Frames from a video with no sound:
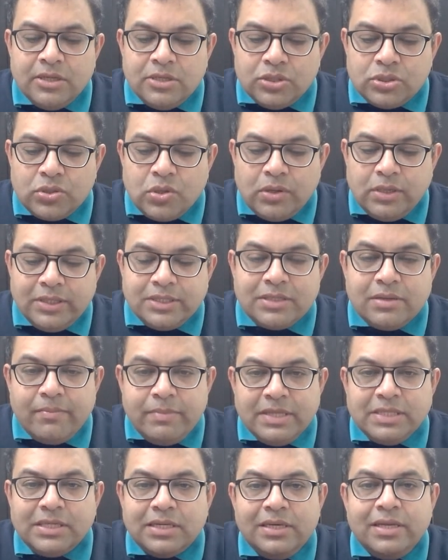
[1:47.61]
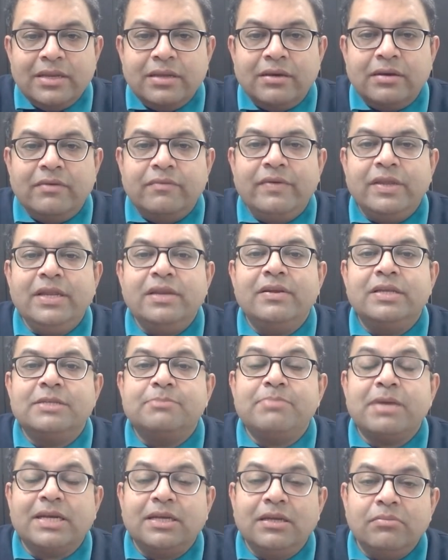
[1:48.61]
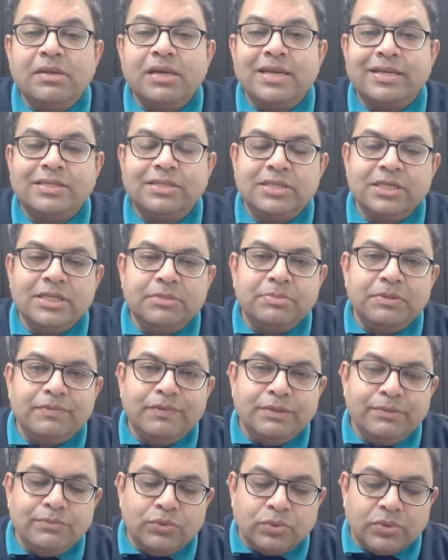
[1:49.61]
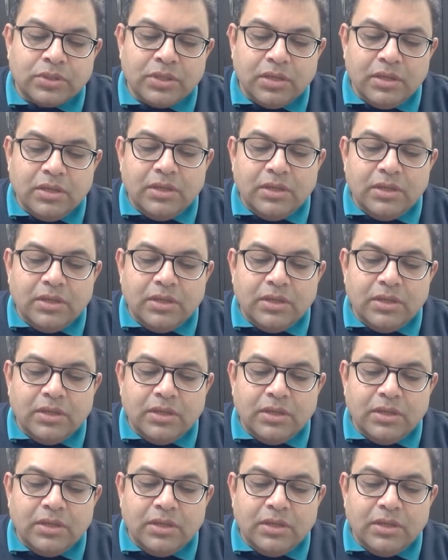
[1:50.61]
So it's basically a very respectable exchange between both.